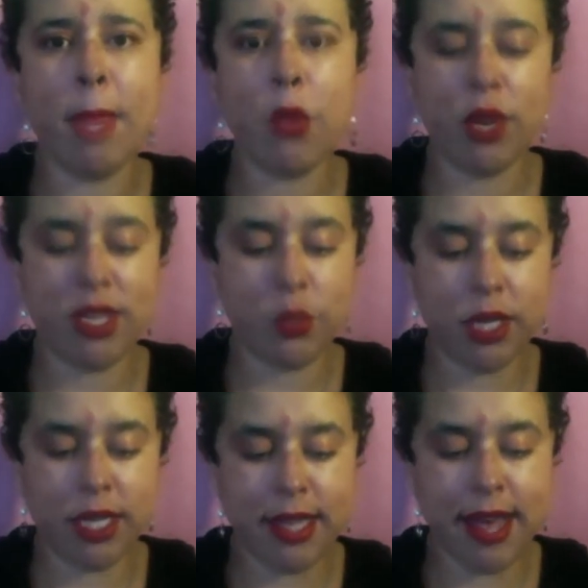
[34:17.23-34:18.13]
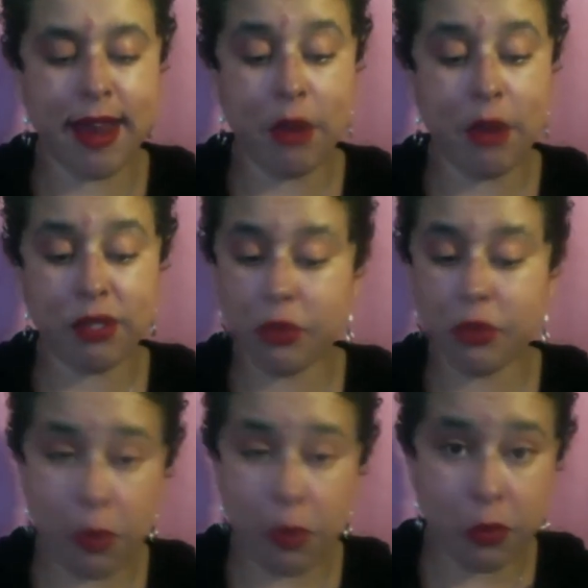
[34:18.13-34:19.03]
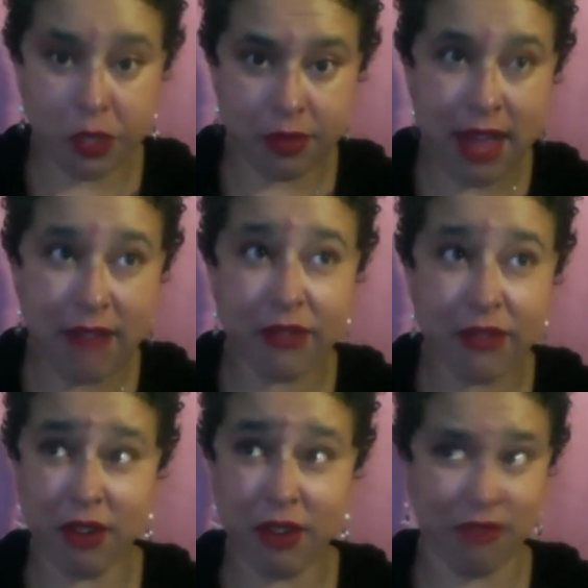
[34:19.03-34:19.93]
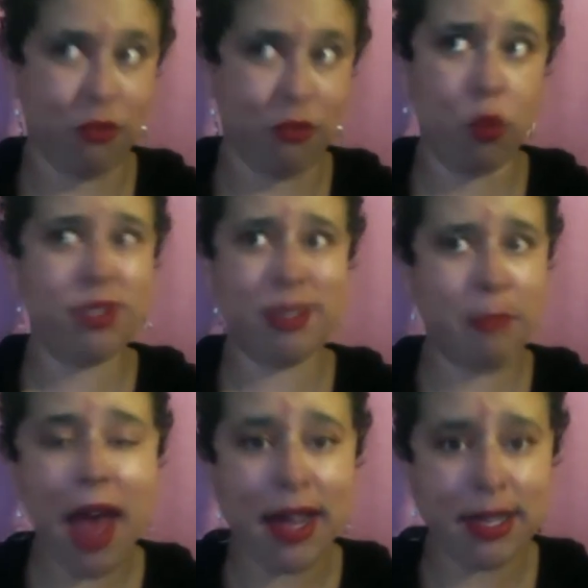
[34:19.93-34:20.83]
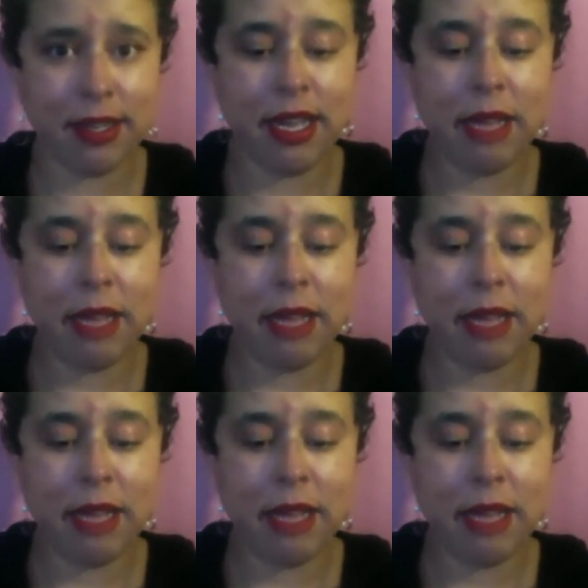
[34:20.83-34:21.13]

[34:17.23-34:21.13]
The reason we did that, and it was not, the room wasn't packed,